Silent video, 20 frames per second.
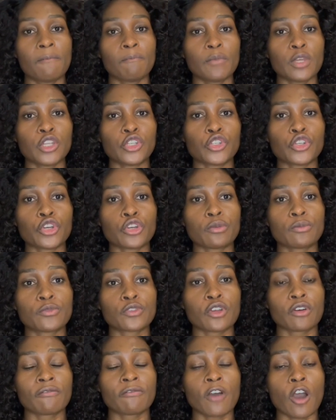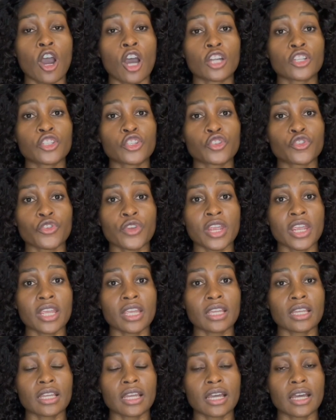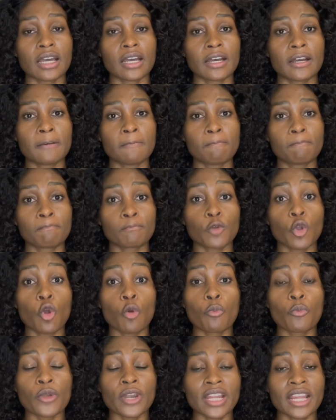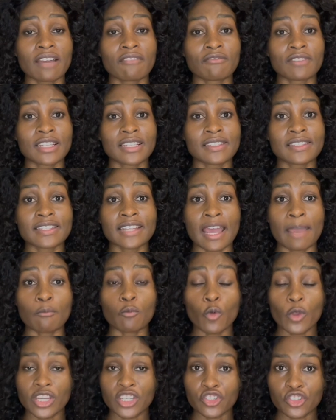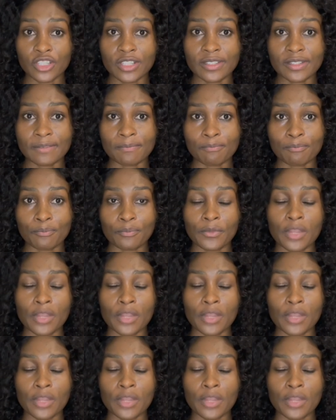in terms of answering corporate governance type questions?